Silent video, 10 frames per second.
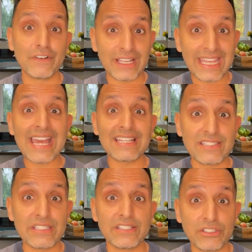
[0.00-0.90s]
for
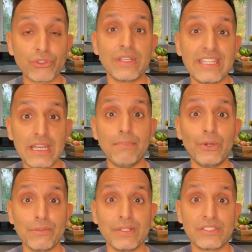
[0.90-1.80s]
cancer screening
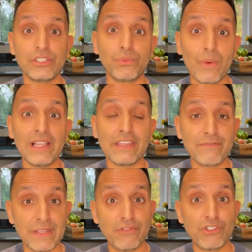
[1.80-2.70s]
appointments as well,
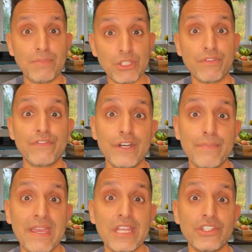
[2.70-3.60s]
if GPs
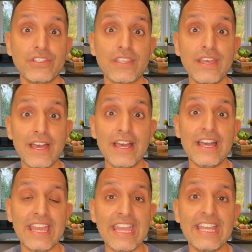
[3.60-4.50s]
refer patients
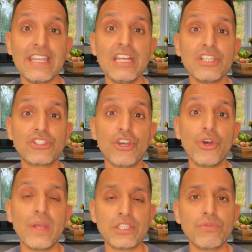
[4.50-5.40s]
in.
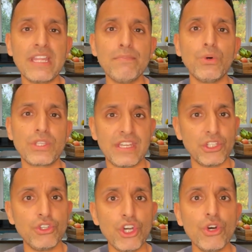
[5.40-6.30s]
So it's really important that
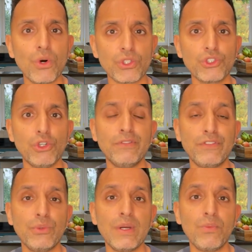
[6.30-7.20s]
you know what's normal
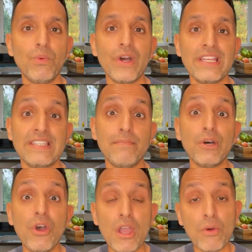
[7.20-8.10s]
for you and what isn't.
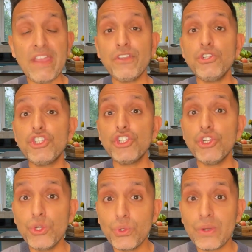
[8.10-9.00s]
But if you
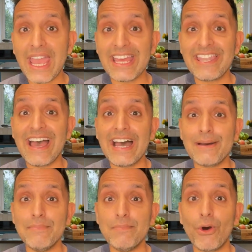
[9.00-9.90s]
do get that
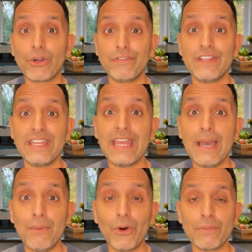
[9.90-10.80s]
mammography
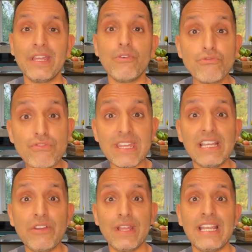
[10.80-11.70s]
appointment,
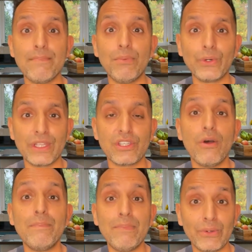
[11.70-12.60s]
really, really
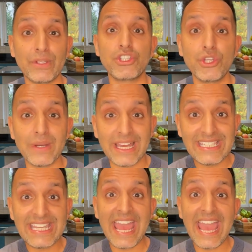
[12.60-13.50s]
important to
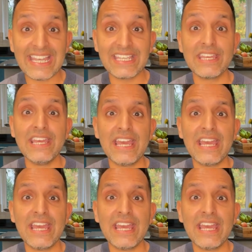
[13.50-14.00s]
attend,